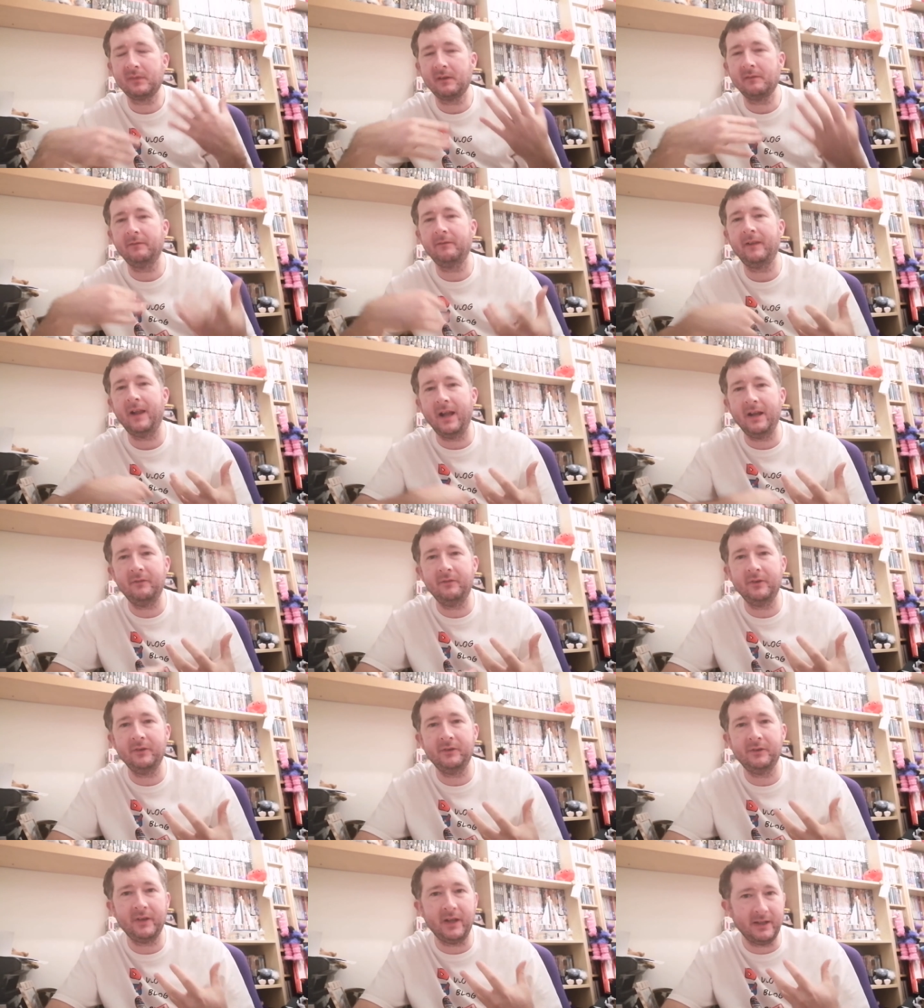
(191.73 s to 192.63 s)

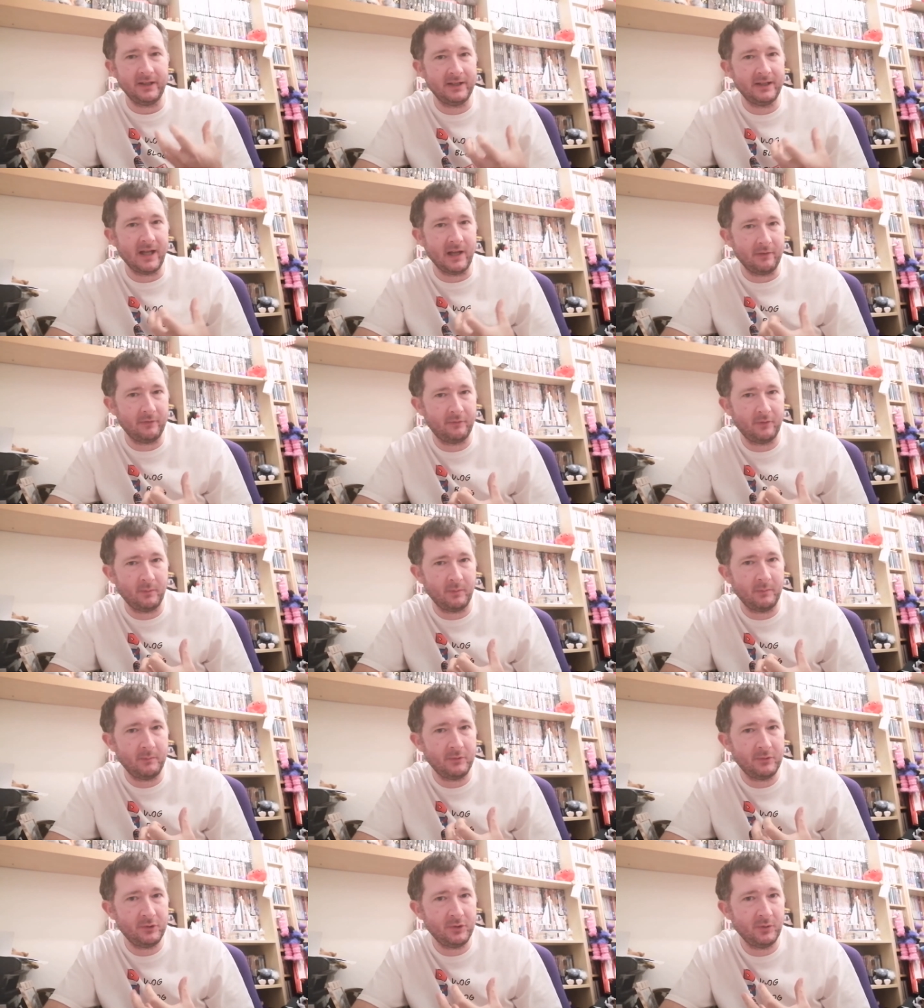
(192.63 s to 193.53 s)
flavors that you get from
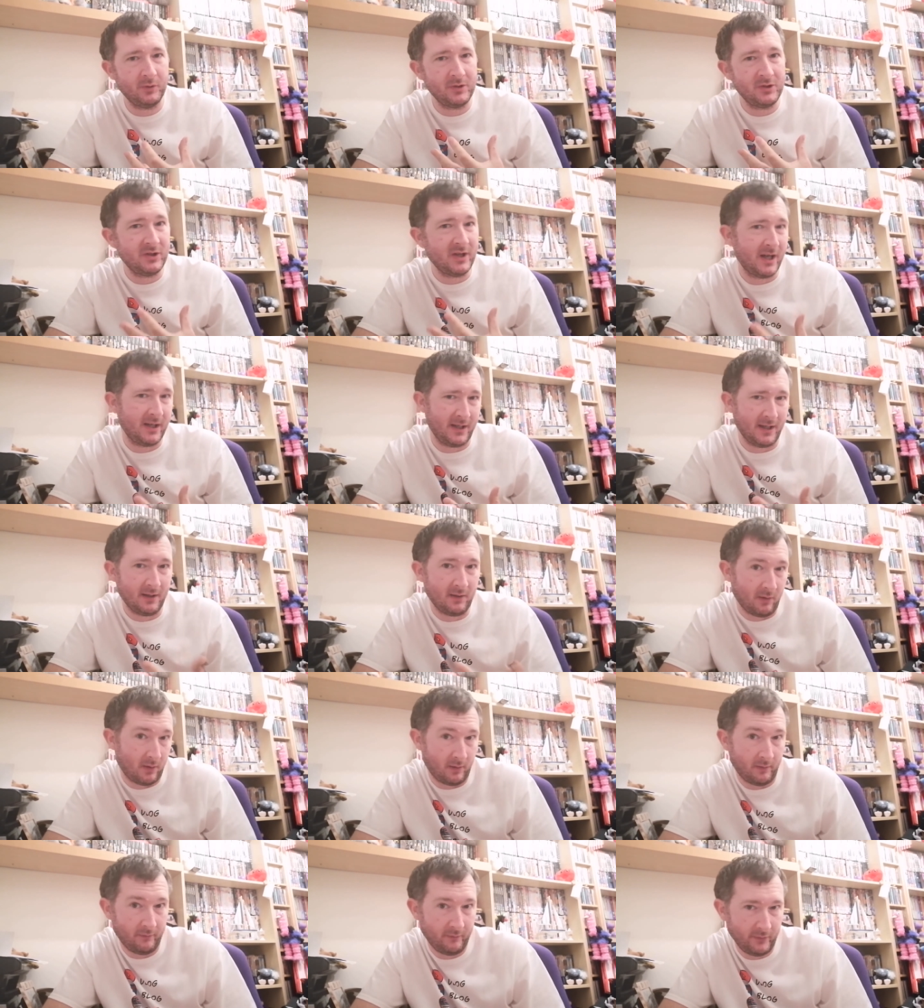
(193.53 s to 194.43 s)
a mature cheddar,
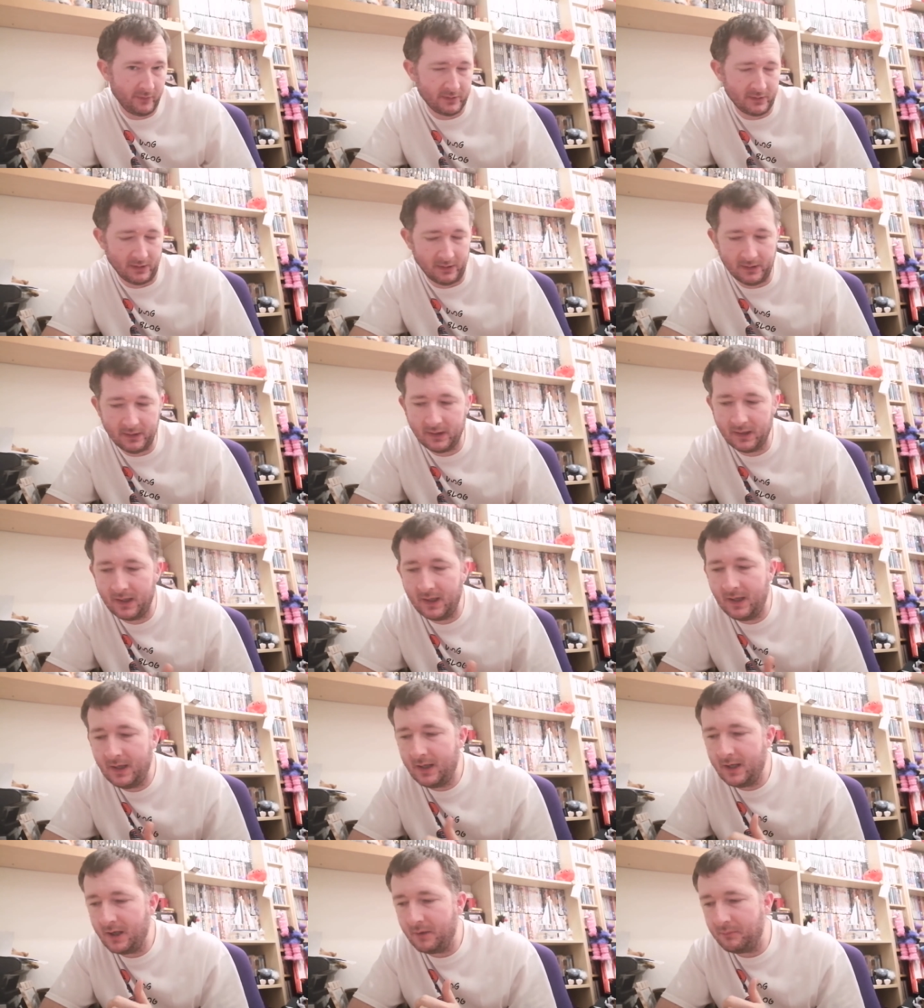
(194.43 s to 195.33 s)
obviously.
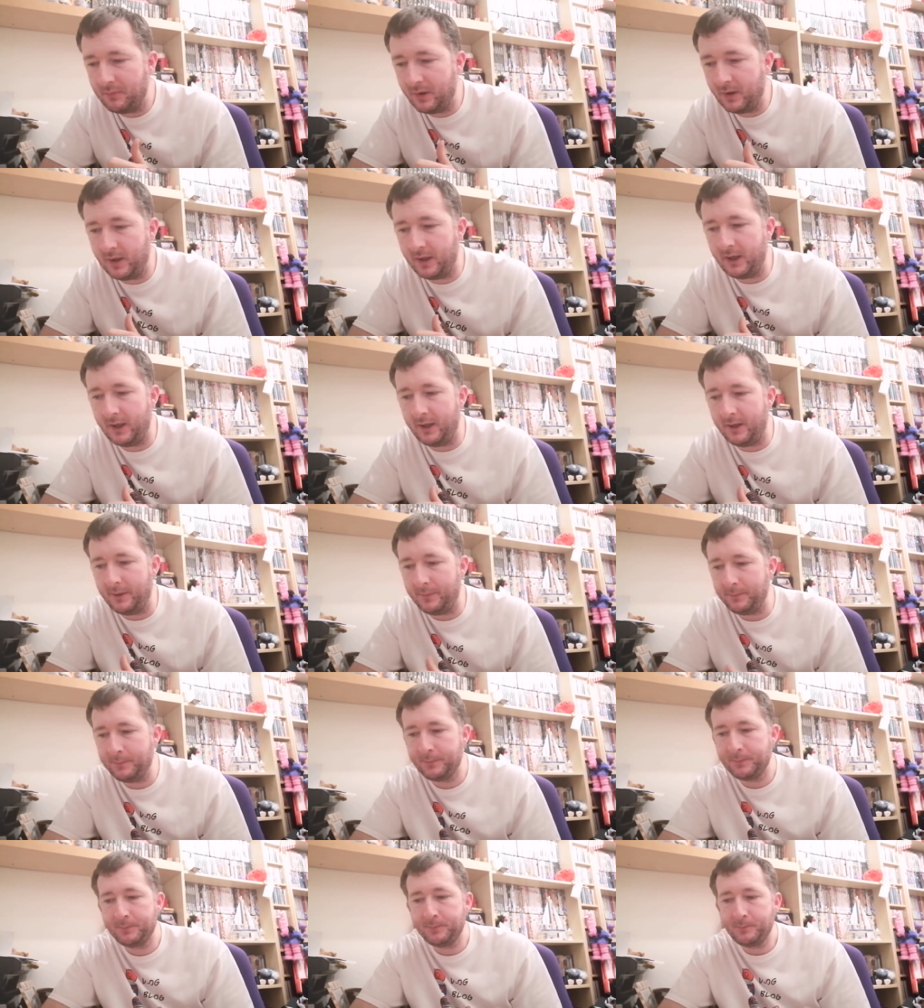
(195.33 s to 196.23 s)
But
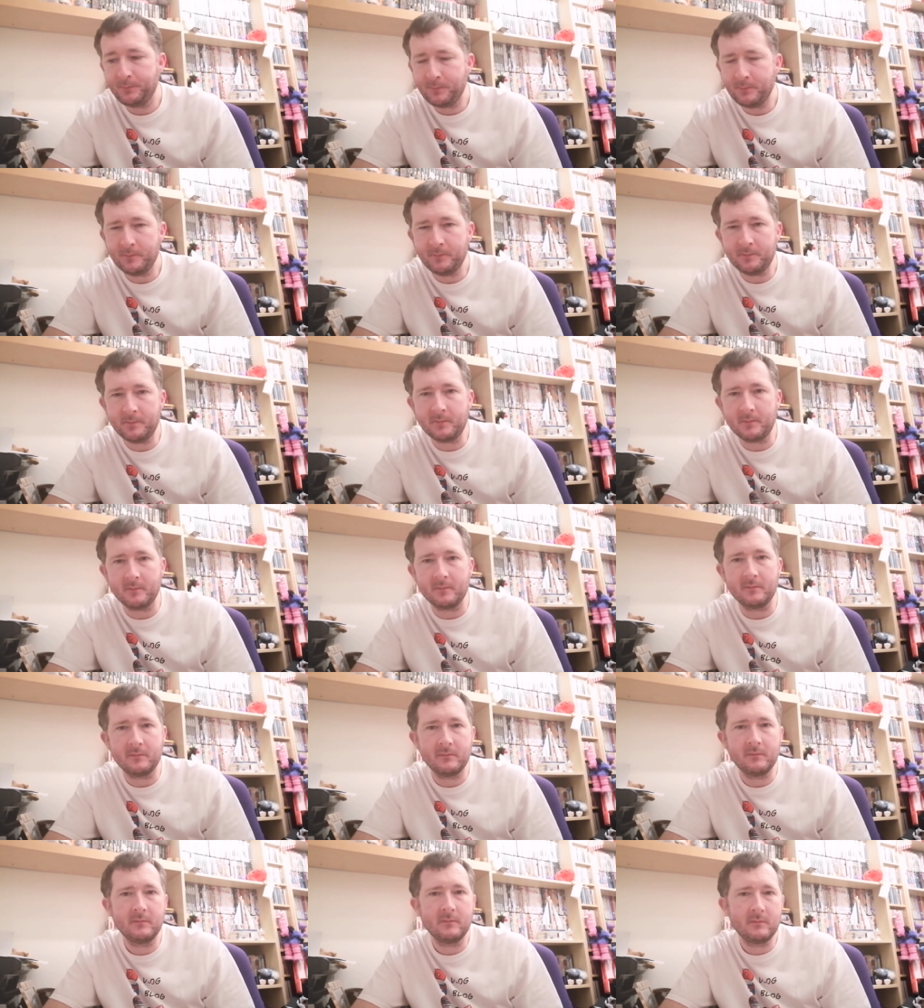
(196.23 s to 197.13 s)
um, mm,